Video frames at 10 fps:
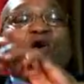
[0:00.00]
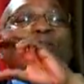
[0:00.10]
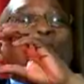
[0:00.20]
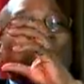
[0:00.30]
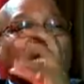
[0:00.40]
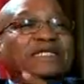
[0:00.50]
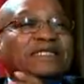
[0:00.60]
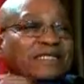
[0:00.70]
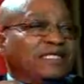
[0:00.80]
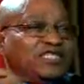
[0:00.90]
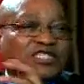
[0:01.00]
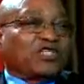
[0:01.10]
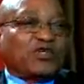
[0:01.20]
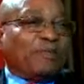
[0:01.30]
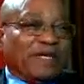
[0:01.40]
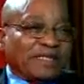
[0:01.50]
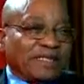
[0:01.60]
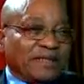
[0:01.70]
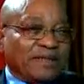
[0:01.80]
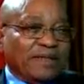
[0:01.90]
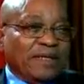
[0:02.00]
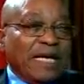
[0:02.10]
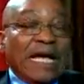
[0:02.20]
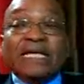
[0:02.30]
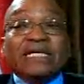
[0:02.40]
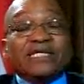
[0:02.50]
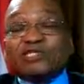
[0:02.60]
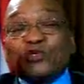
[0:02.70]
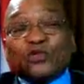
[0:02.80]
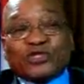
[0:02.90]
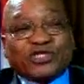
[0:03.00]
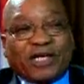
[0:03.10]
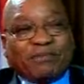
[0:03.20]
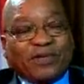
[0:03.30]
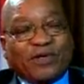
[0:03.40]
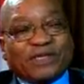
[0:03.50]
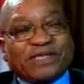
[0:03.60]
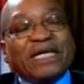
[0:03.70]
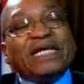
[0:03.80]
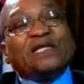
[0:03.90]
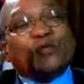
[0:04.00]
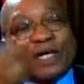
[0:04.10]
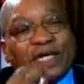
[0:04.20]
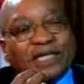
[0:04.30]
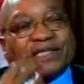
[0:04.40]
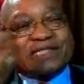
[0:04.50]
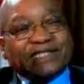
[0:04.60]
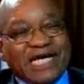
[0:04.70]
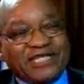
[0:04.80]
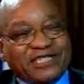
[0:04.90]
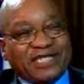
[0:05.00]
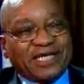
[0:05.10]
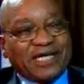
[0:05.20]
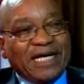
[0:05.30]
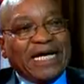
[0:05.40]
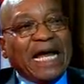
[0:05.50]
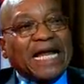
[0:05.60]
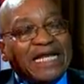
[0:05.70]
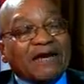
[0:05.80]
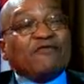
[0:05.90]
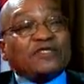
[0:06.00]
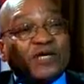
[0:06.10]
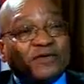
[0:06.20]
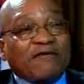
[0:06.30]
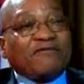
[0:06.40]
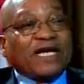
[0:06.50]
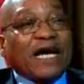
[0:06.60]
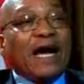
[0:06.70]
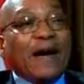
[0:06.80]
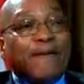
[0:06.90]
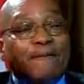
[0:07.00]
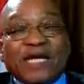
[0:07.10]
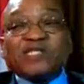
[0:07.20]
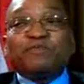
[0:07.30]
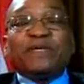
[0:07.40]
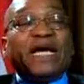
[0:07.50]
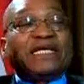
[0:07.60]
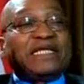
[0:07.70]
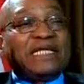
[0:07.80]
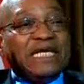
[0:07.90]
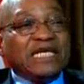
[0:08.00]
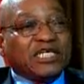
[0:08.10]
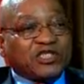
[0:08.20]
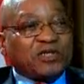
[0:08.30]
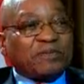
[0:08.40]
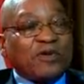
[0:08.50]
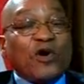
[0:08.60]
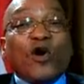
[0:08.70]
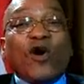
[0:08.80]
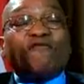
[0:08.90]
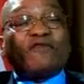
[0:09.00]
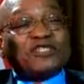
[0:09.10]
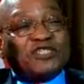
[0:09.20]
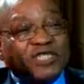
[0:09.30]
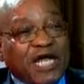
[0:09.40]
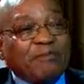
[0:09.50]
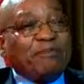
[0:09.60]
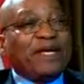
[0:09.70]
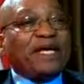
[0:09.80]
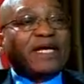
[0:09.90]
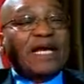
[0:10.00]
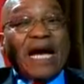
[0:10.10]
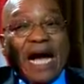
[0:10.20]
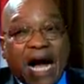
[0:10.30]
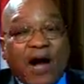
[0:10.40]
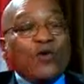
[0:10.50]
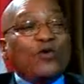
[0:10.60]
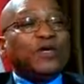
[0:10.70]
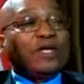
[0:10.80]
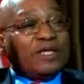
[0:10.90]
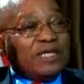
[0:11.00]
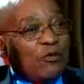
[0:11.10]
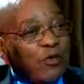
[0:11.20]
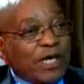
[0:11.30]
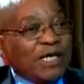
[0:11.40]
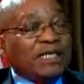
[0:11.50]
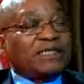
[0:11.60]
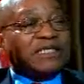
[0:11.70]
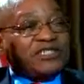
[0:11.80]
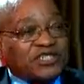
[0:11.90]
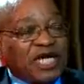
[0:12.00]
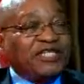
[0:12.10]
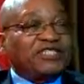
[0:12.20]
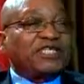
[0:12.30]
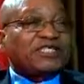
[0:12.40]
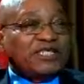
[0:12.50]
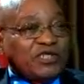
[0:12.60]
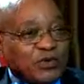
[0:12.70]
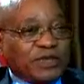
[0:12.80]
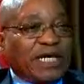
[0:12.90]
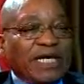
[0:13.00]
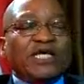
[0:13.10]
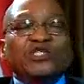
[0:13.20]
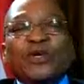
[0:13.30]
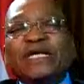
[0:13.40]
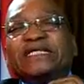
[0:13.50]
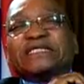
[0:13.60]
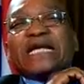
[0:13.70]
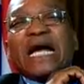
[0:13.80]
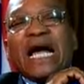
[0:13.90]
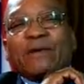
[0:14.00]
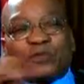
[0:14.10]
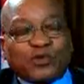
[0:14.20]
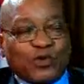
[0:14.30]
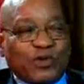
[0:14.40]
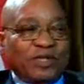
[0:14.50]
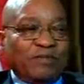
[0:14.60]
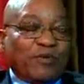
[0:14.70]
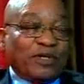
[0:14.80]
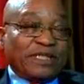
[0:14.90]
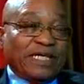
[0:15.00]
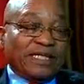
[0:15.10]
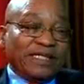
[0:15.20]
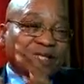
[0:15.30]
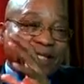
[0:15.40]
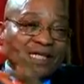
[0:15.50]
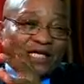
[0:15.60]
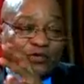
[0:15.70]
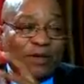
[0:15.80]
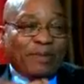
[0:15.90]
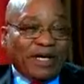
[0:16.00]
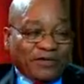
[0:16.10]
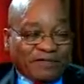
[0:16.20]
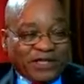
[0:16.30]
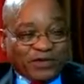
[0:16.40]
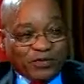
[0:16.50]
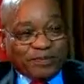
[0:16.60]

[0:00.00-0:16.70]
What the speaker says: complete the jigsaw puzzle. And it is crucial because the world is changing. And therefore South Africa must be at the leadership of shaping how the world changes today. So it is absolutely important that we are part of that